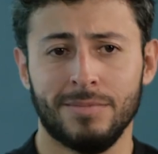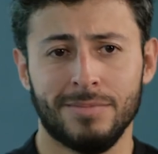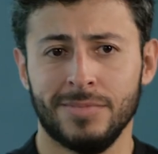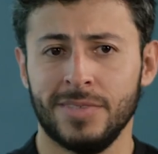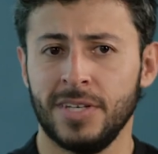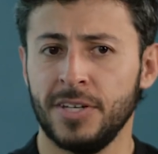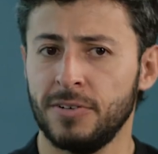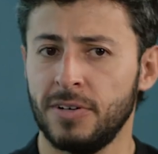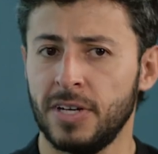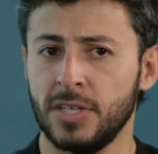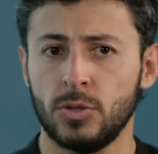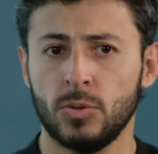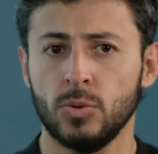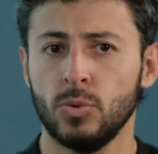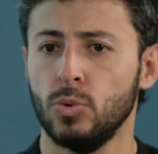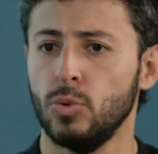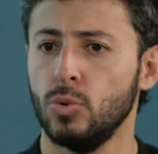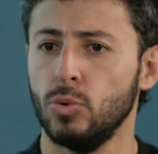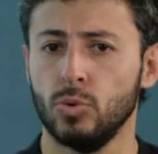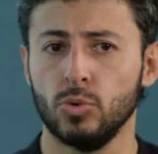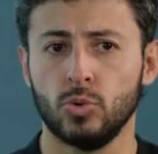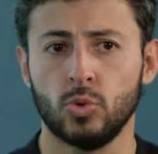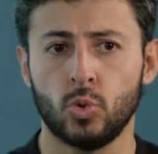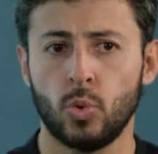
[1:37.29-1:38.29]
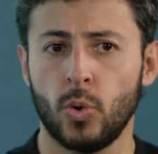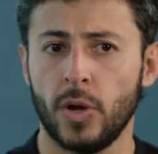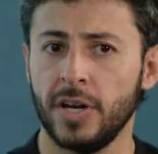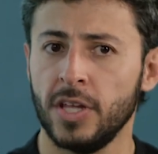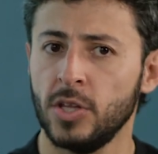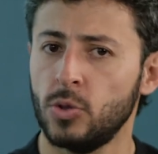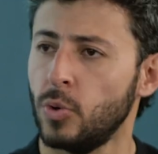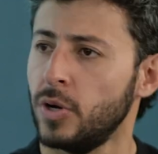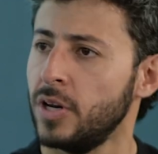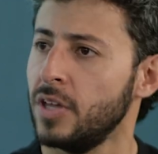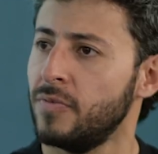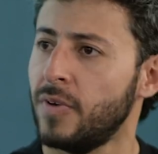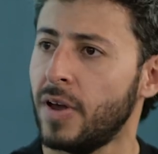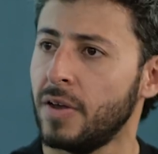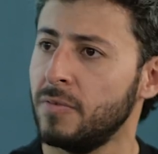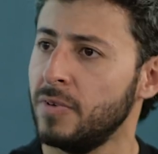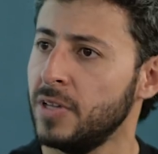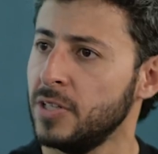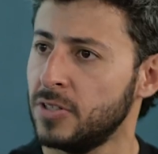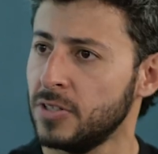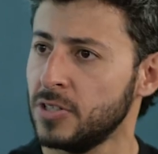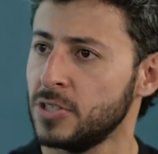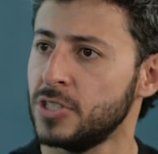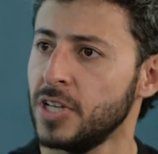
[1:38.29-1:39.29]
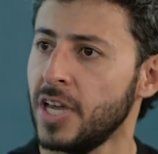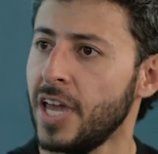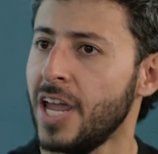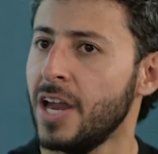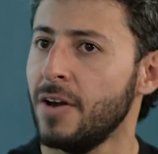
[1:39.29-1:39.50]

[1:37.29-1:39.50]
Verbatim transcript: nearly to 20 25 liters